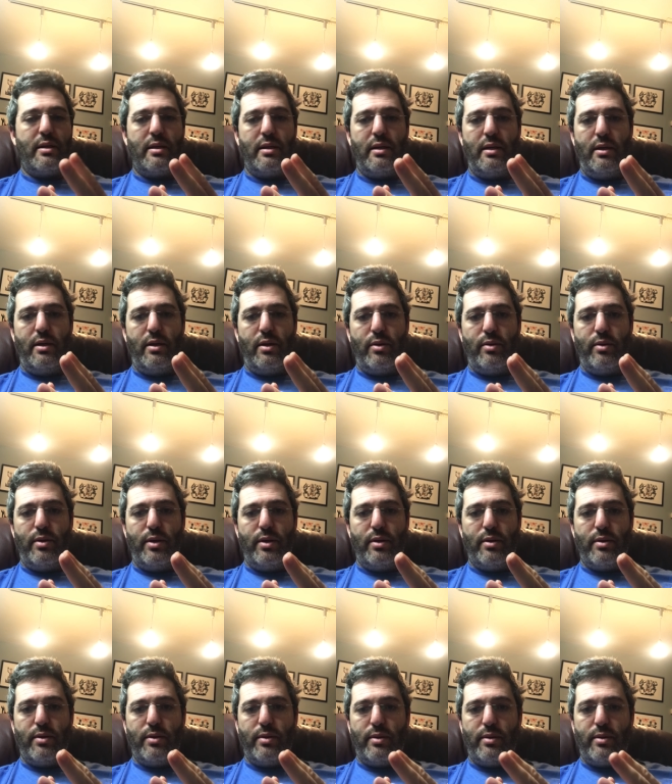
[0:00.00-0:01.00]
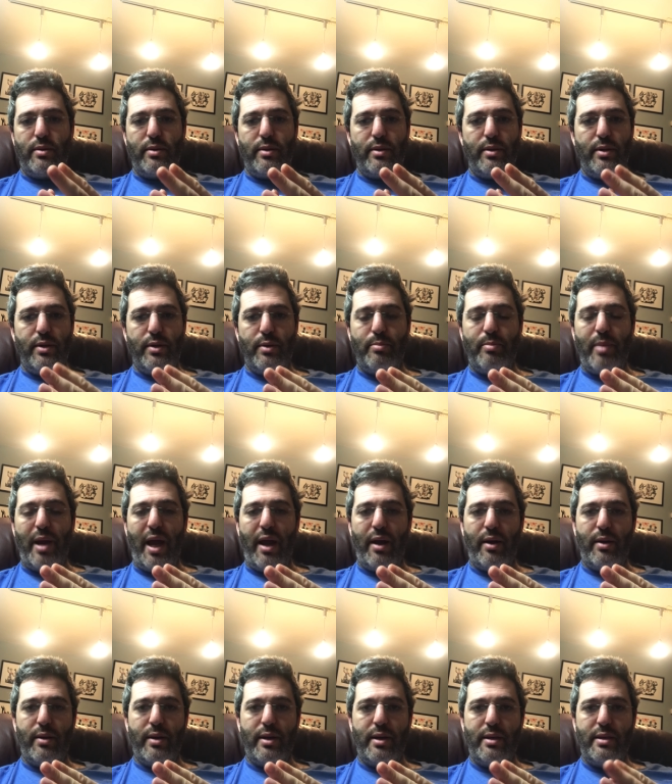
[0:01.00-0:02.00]
you know, your, your
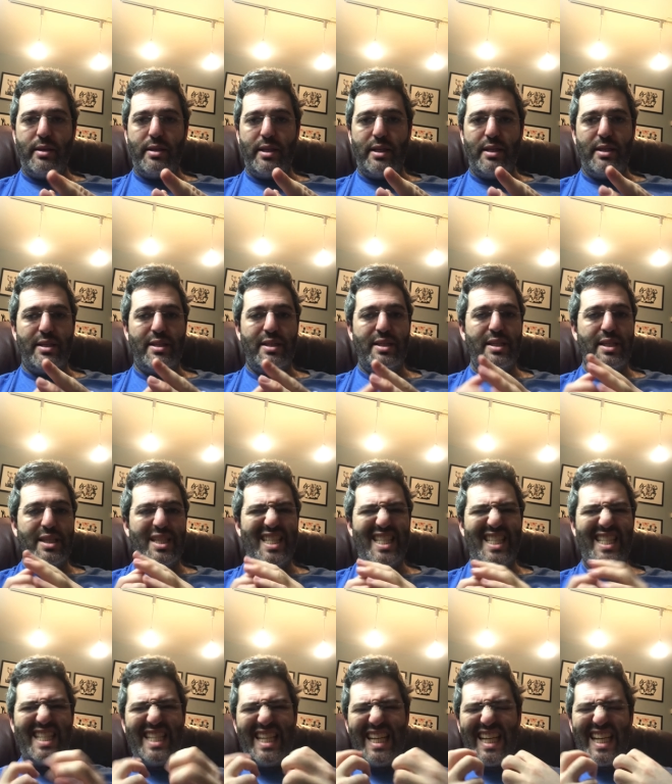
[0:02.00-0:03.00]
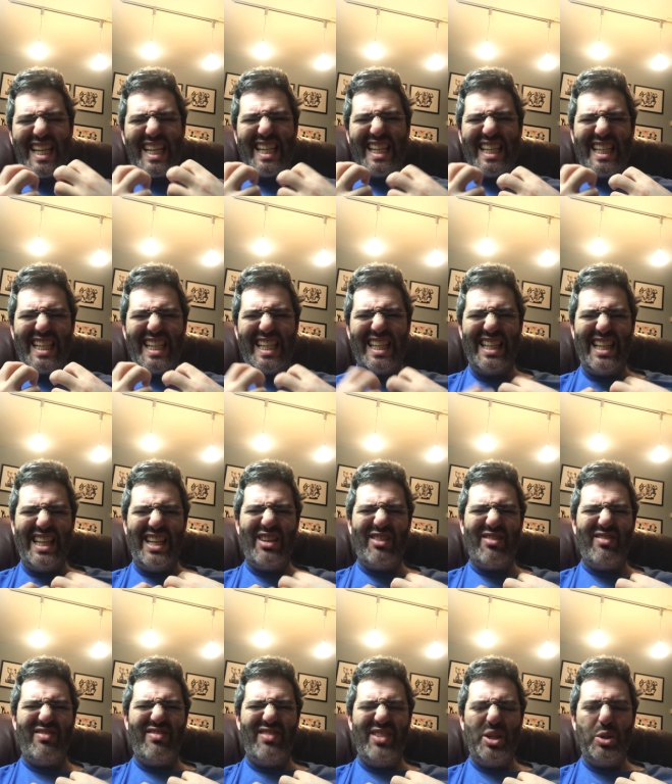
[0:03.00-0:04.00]
parent is sick and they don't
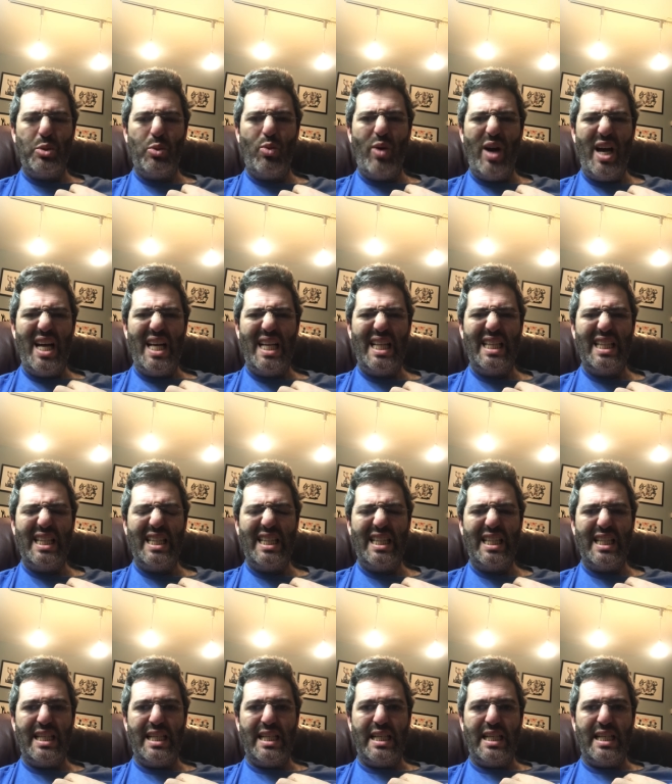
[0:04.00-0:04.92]
feel well,